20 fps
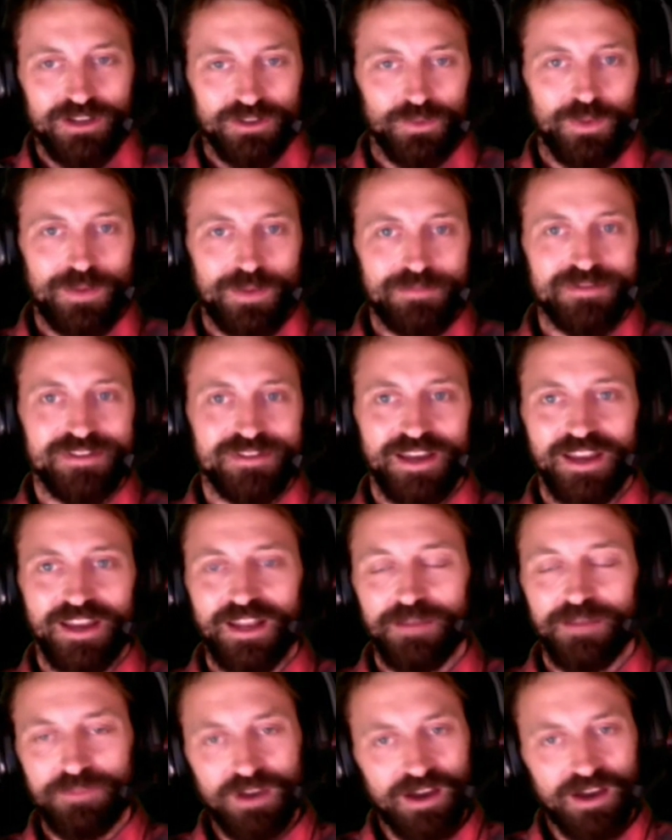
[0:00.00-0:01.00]
check out the
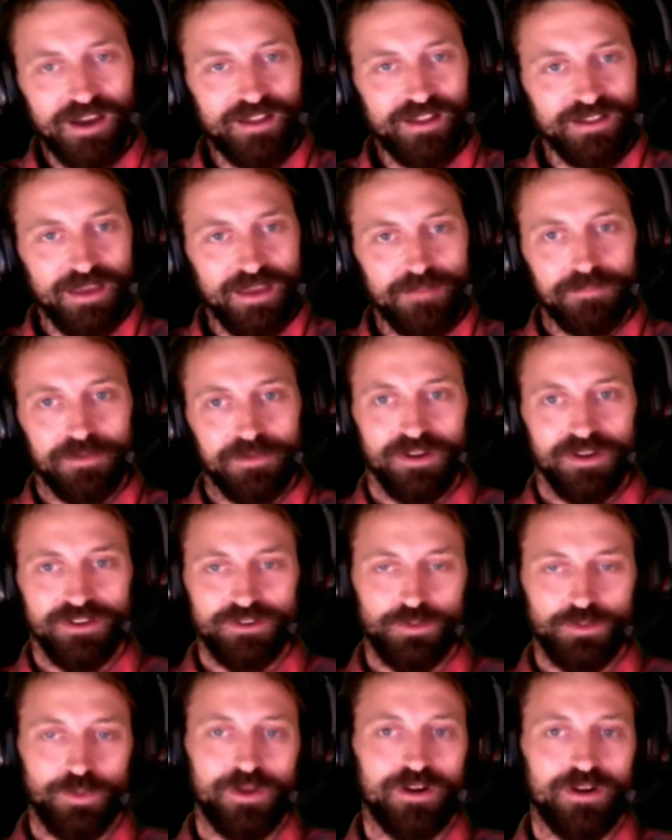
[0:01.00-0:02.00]
website. I'm Kyle Kemper
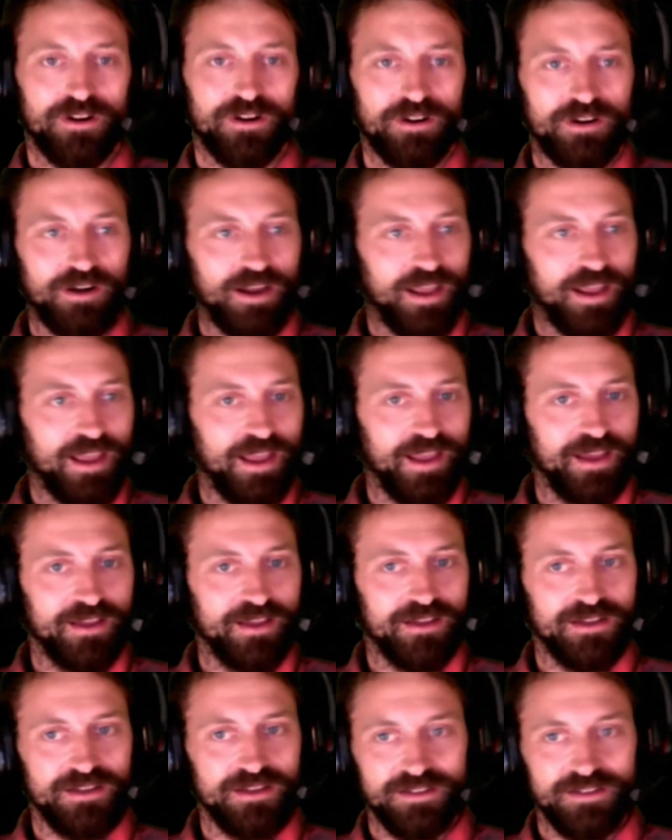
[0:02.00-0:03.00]
on Twitter.
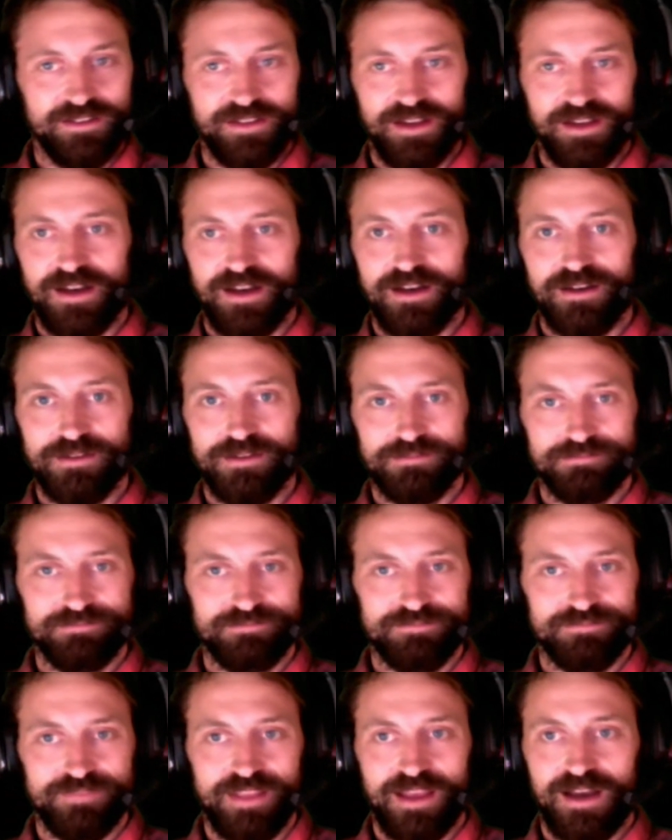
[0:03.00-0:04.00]
And
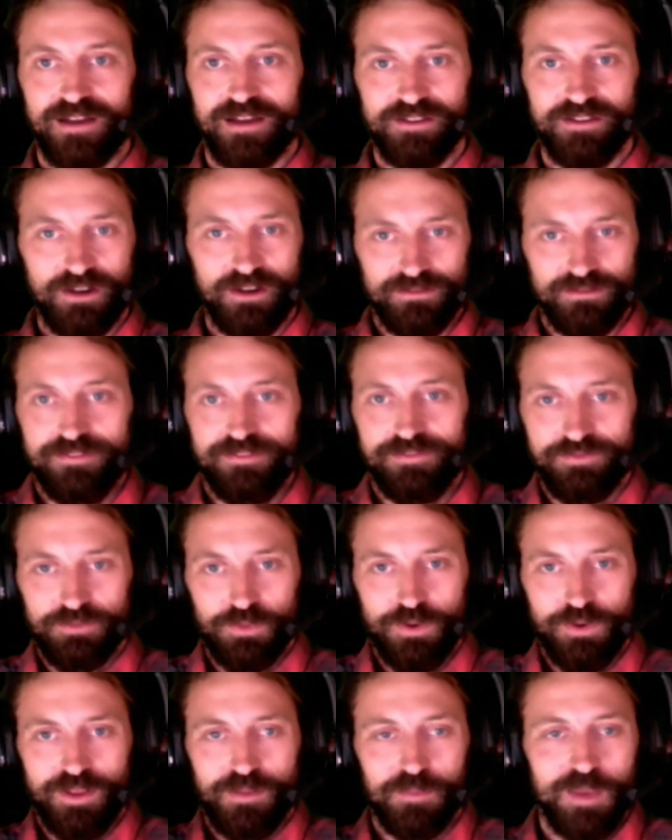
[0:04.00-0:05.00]
um, yeah, you know,
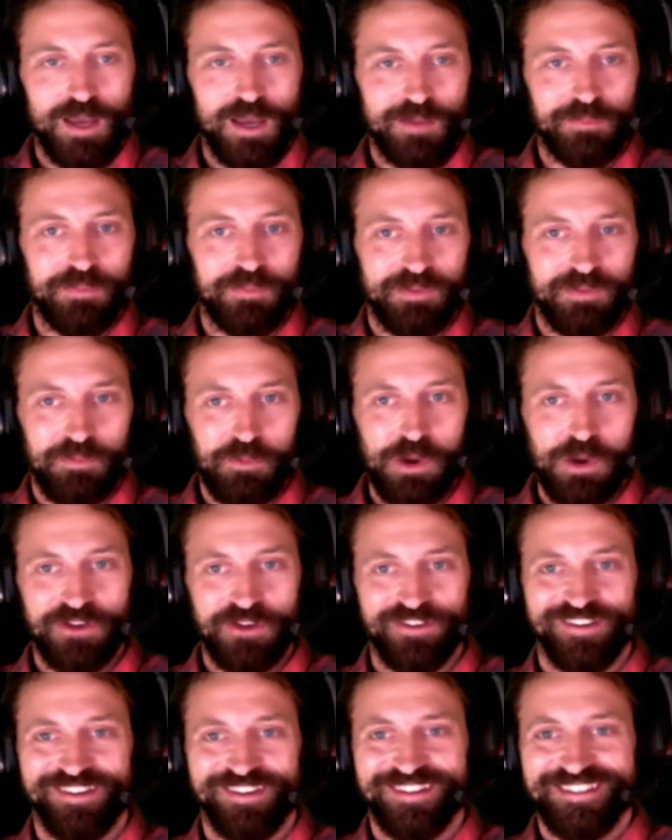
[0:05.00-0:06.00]
if you want to hit me up, I'm
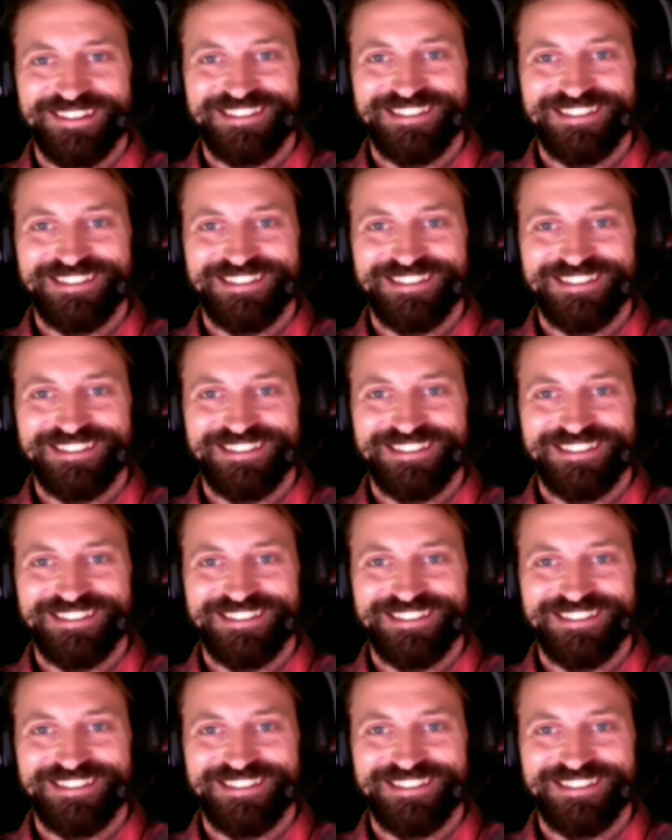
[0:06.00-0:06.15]
around.